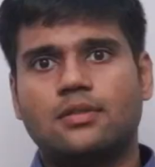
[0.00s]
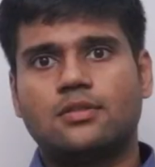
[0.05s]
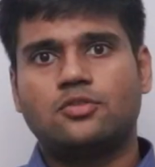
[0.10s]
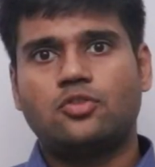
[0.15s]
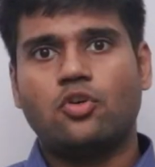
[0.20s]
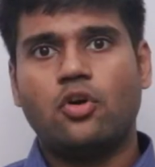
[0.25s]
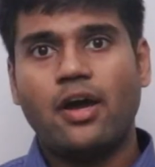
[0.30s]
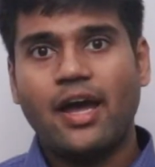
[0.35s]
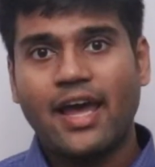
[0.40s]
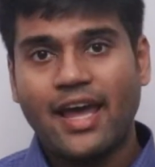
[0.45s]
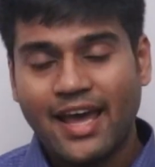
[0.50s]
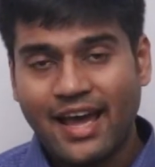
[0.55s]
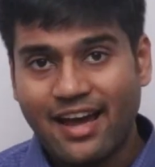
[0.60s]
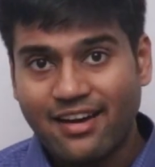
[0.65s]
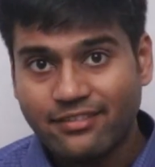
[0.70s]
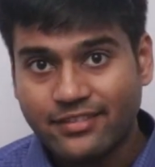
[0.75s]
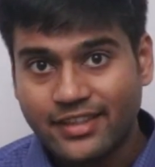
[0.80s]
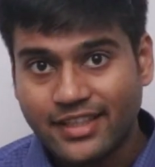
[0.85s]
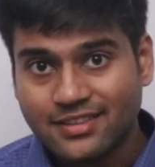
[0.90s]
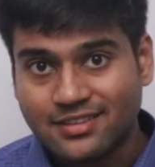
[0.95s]
So I
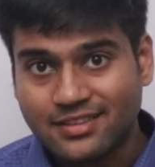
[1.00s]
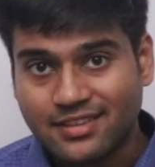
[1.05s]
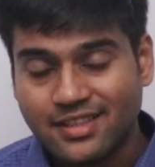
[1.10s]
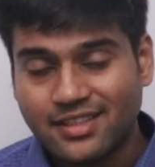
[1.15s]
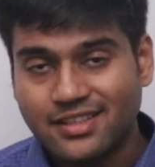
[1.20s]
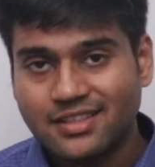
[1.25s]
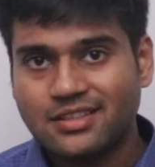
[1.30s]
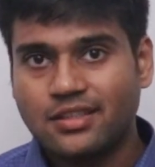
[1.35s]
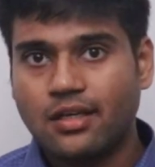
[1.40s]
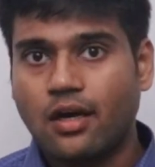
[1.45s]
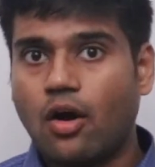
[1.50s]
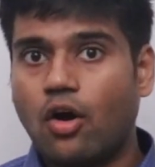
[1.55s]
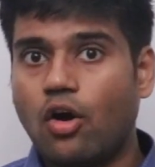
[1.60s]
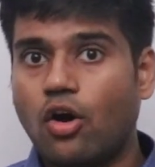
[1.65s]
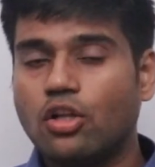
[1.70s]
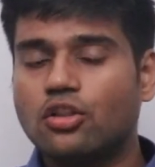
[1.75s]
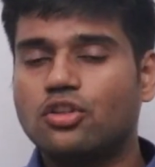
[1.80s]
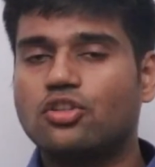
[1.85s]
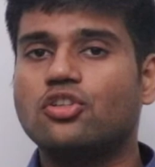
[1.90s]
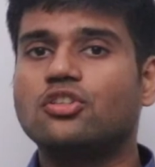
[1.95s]
have discussed
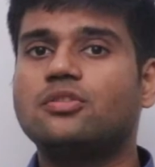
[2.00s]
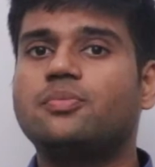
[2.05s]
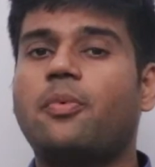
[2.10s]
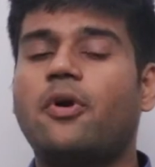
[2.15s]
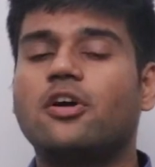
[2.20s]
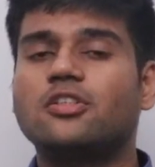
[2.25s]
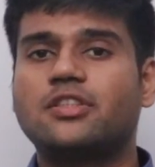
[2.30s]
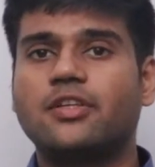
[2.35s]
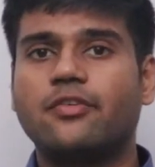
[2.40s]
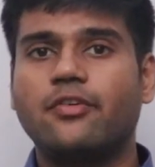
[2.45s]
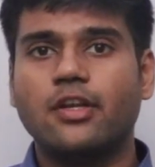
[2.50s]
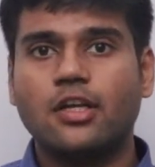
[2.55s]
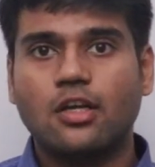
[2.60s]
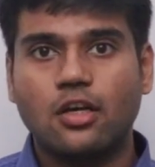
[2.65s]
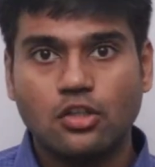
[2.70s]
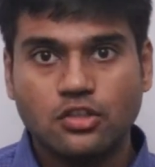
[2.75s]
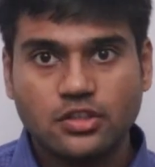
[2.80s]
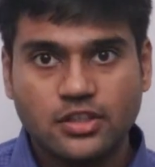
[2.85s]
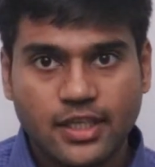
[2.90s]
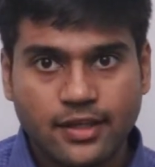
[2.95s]
all those possible
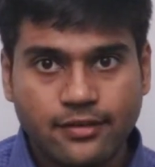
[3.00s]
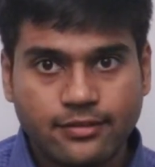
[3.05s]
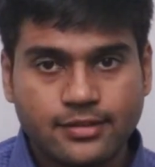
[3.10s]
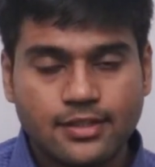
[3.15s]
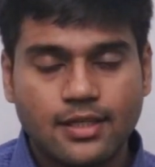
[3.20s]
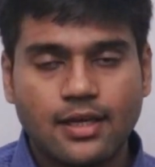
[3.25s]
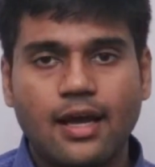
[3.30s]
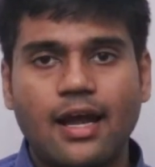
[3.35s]
concepts,